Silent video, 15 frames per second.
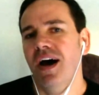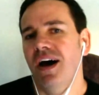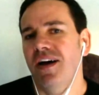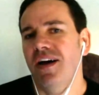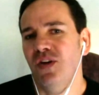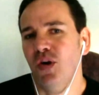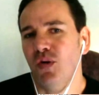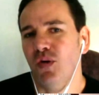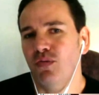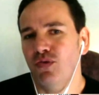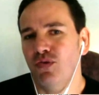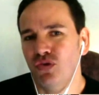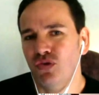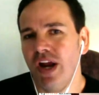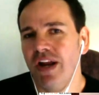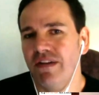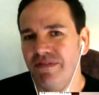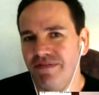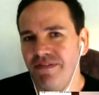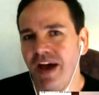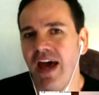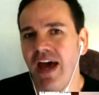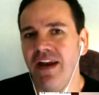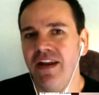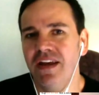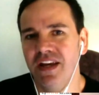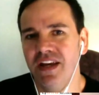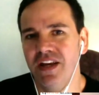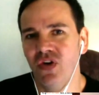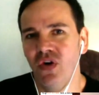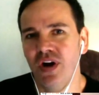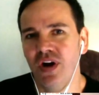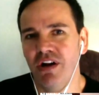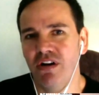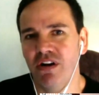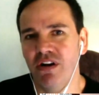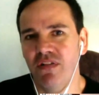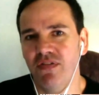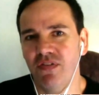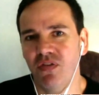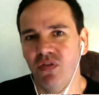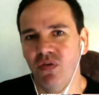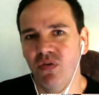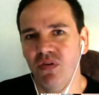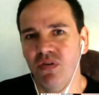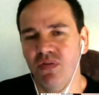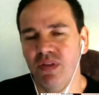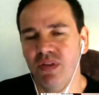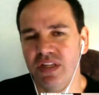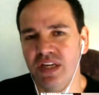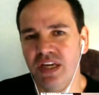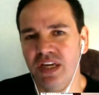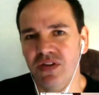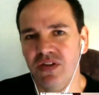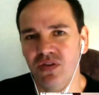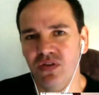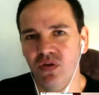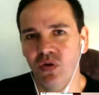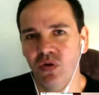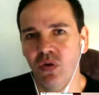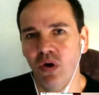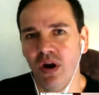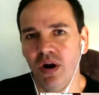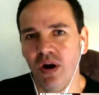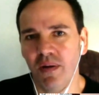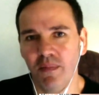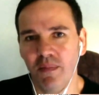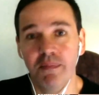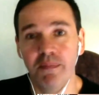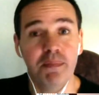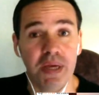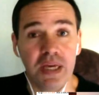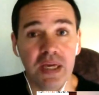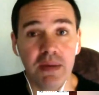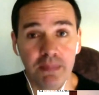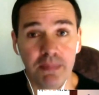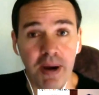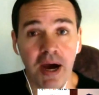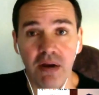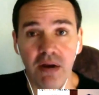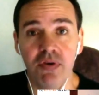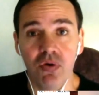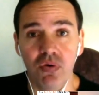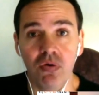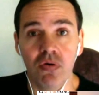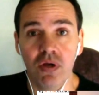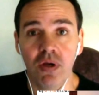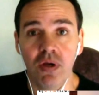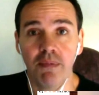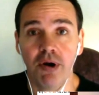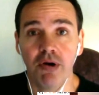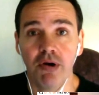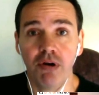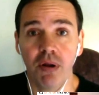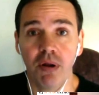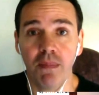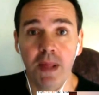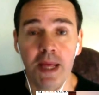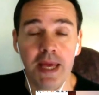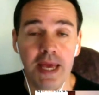you know, trend fad in your area of all these kids who will want to be part of your program,